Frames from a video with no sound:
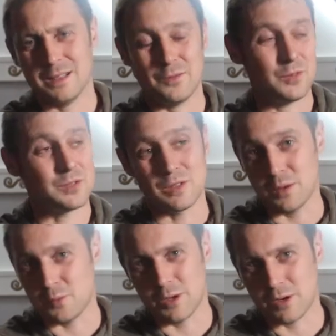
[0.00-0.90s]
Unfortunately,
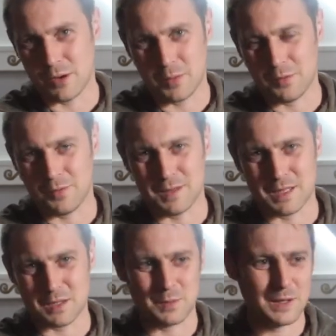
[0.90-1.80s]
I'm really crap at
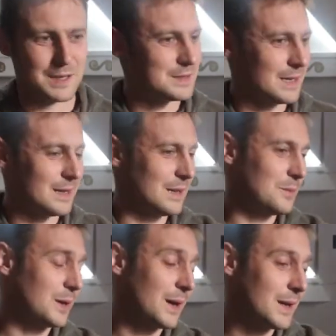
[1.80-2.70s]
physics, but that's the idea
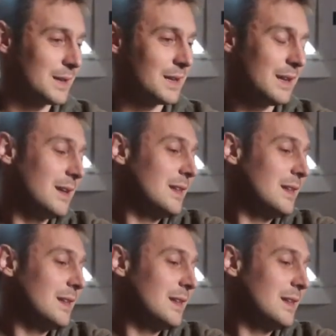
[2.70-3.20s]
behind it.